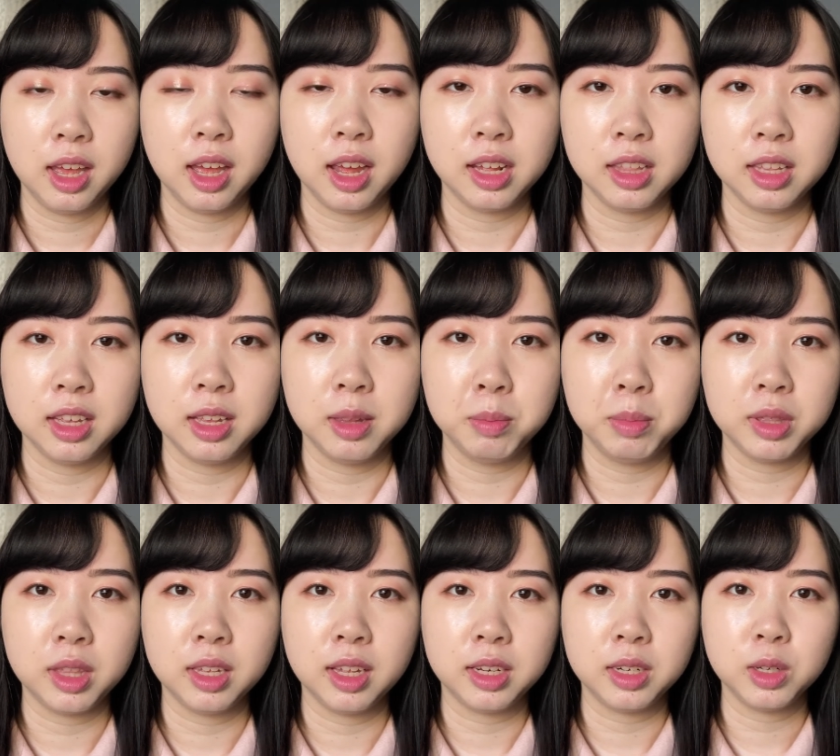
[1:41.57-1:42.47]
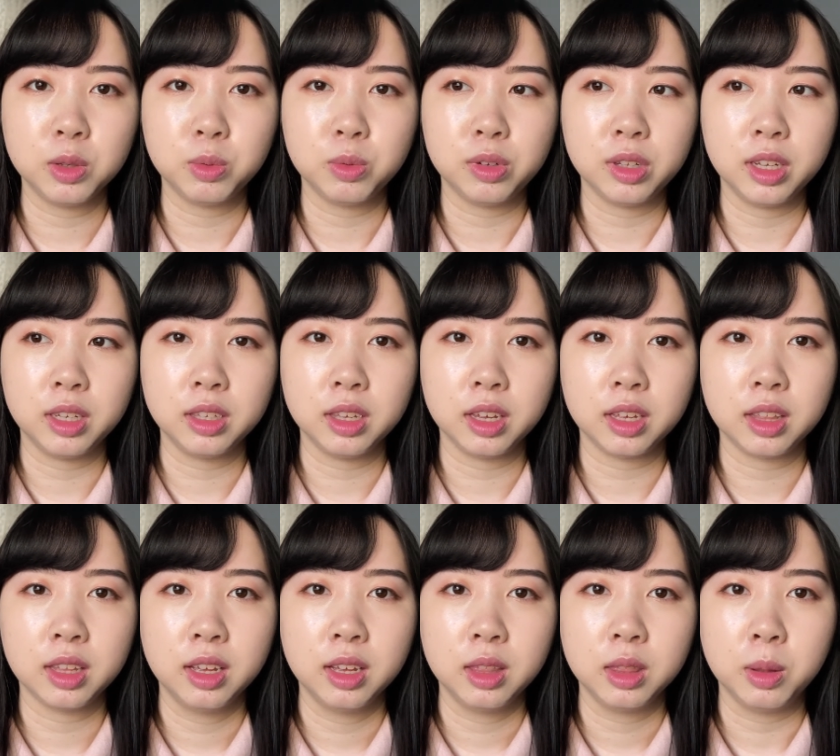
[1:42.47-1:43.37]
And then, but then I just realized
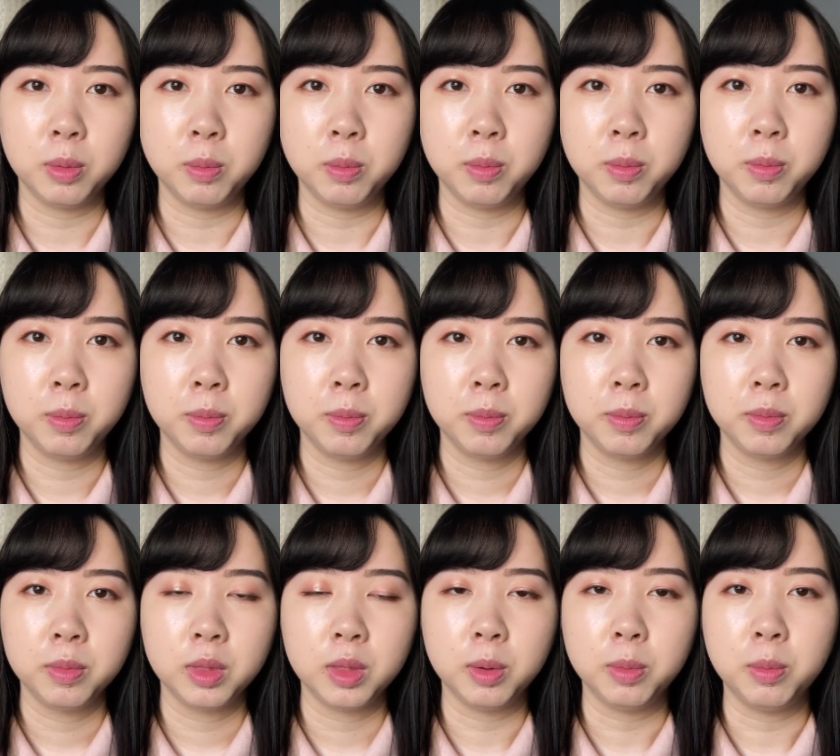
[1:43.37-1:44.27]
like the